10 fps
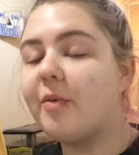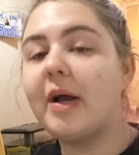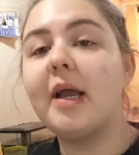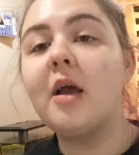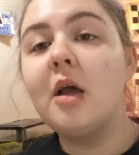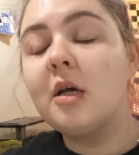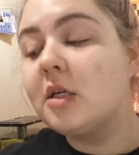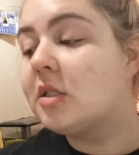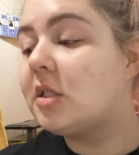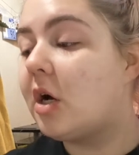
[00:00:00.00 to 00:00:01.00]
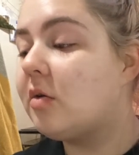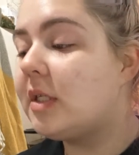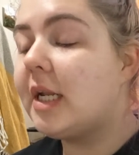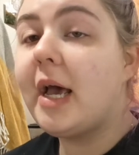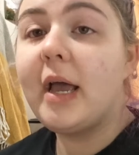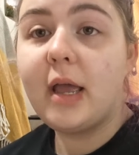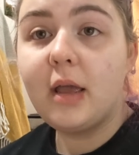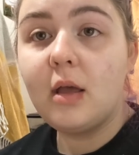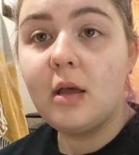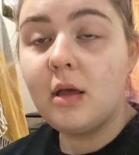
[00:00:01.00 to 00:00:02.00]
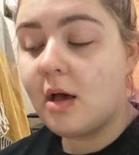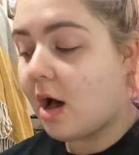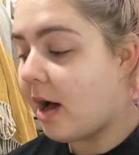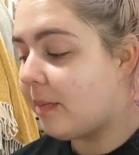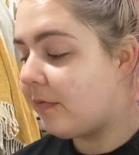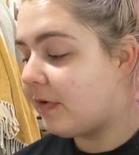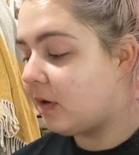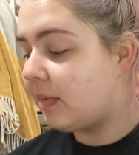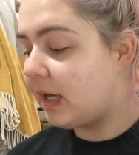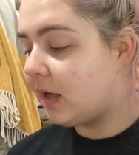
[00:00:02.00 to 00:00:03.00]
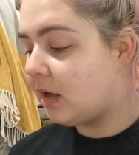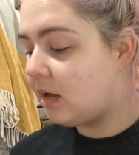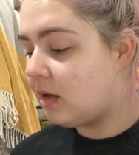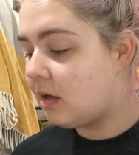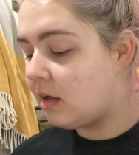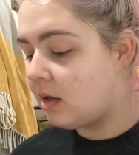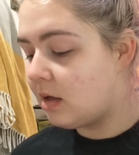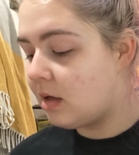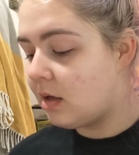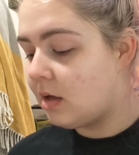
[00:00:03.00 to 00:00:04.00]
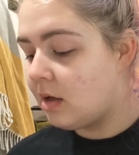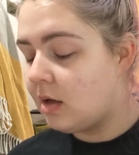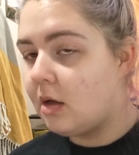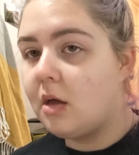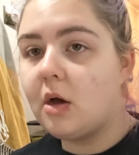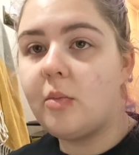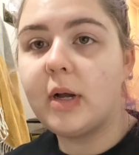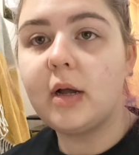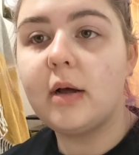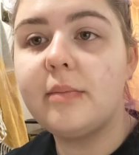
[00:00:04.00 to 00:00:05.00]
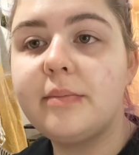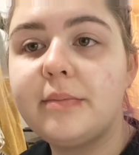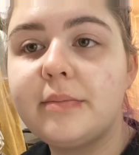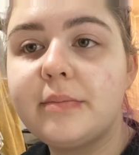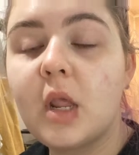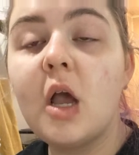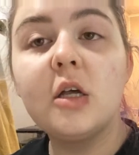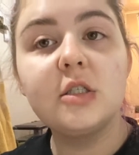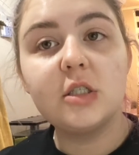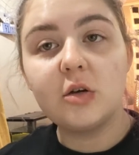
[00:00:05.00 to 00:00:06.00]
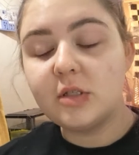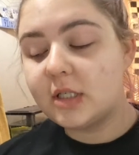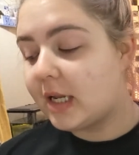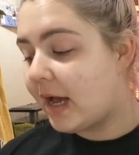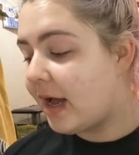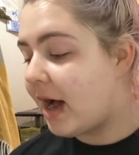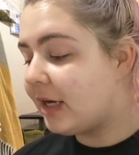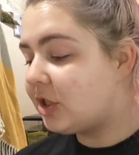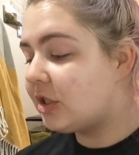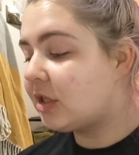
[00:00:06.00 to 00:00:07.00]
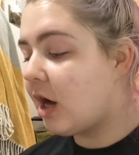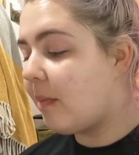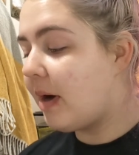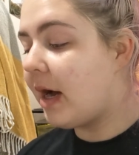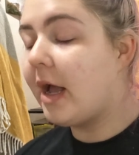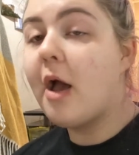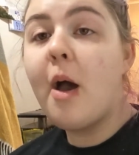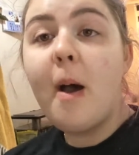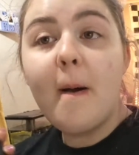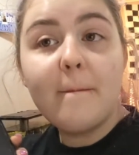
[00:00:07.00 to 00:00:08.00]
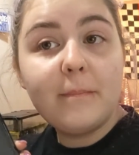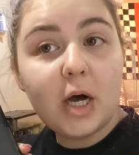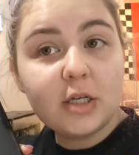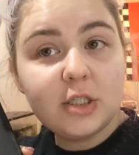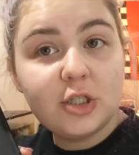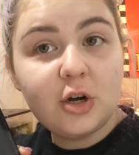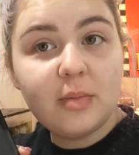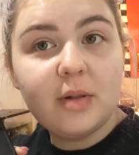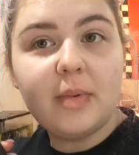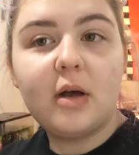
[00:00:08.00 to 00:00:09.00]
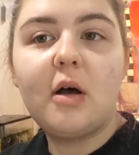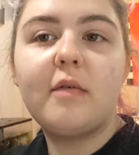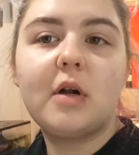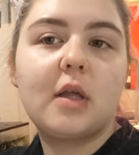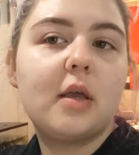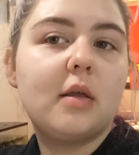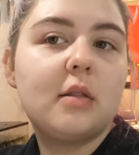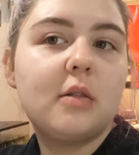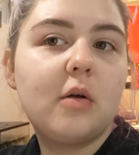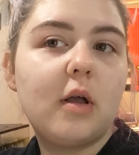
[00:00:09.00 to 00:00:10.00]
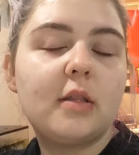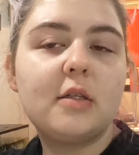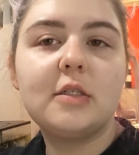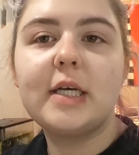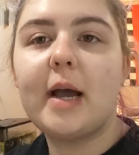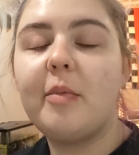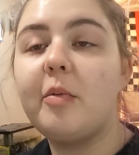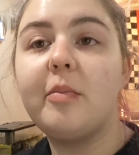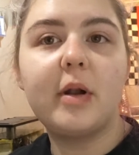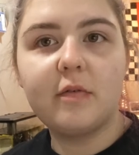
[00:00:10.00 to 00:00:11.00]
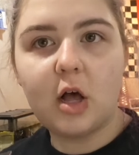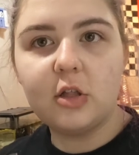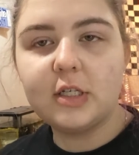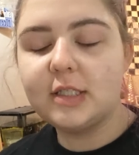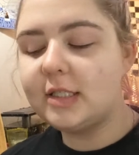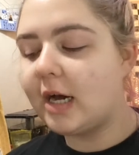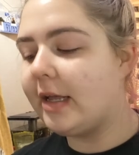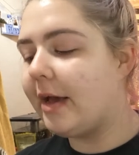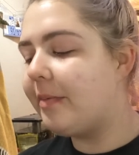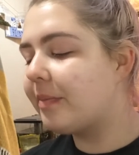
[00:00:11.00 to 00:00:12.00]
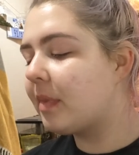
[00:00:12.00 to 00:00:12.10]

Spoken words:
Anyway, so today I'm filming, oh my god. So today I just got my Boxycharm in the mail. I've already got the little tab open, but I've not looked inside yet.